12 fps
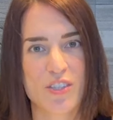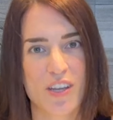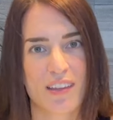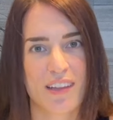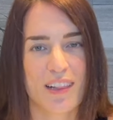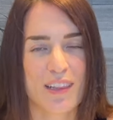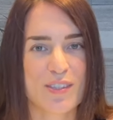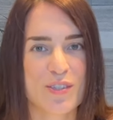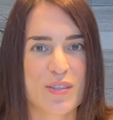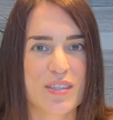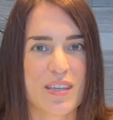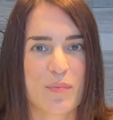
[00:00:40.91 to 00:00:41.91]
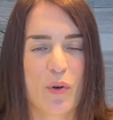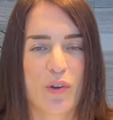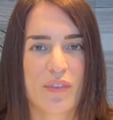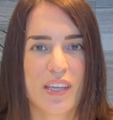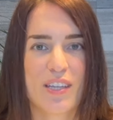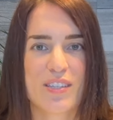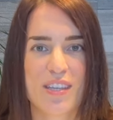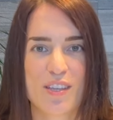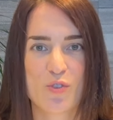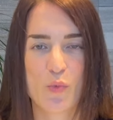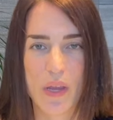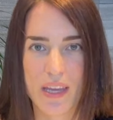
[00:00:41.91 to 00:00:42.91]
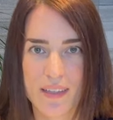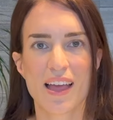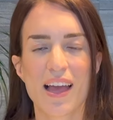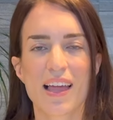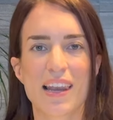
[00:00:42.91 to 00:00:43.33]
channel to see more videos each week.